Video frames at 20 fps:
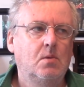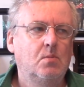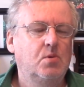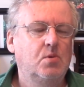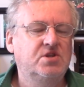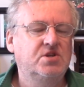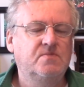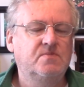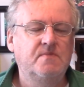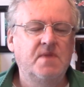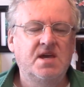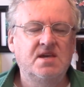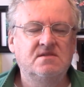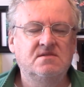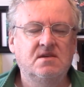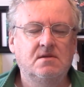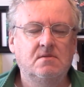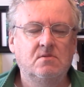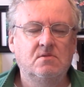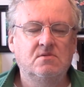which
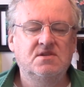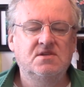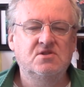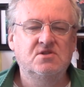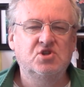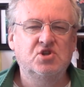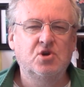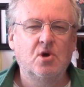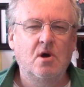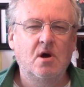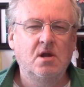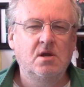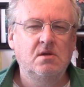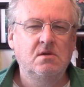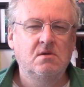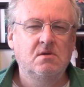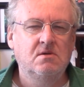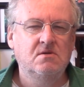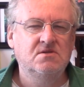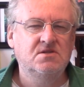Mason? Was it
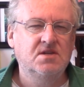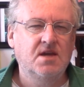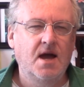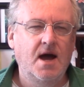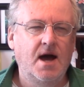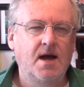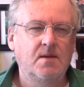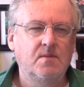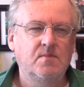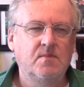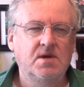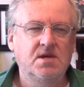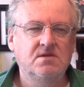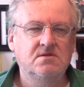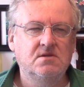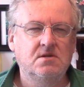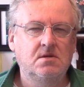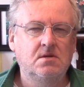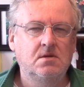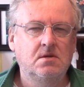Sean or Scott
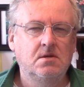Mason?